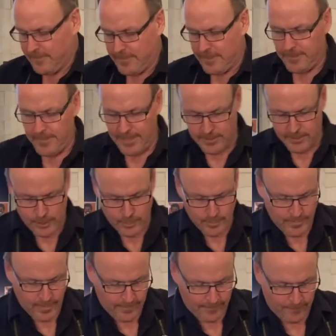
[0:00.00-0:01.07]
Making sure we've
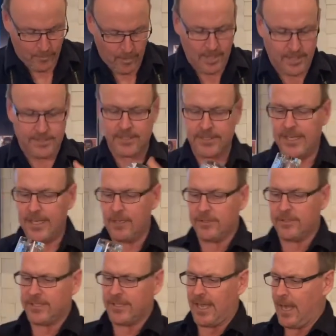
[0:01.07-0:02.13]
got a frost on the
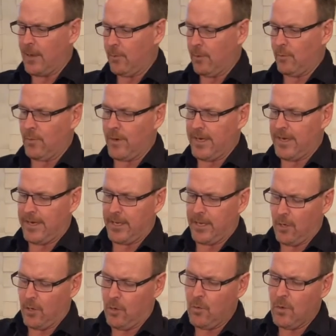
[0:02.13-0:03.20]
outside, we're ready to
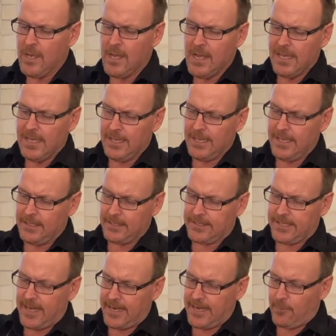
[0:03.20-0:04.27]
go. A little
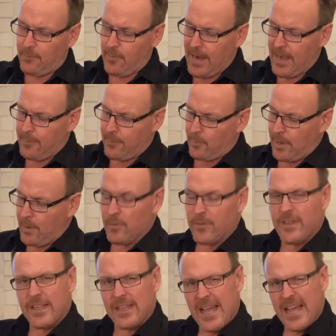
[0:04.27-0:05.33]
tiny rap right where the
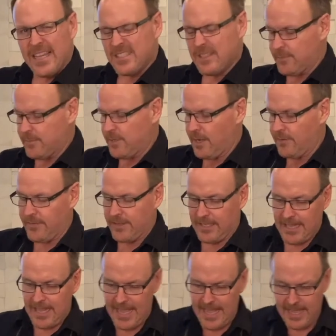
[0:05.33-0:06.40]
glass comes off the
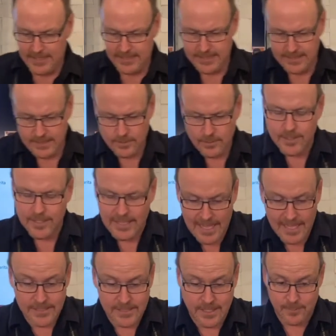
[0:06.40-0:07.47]
glass, where the
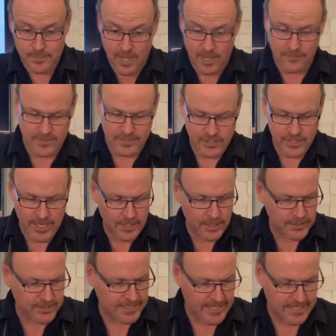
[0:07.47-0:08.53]
glass comes off the shaker
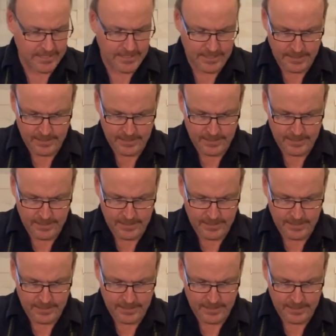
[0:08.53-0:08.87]
tin.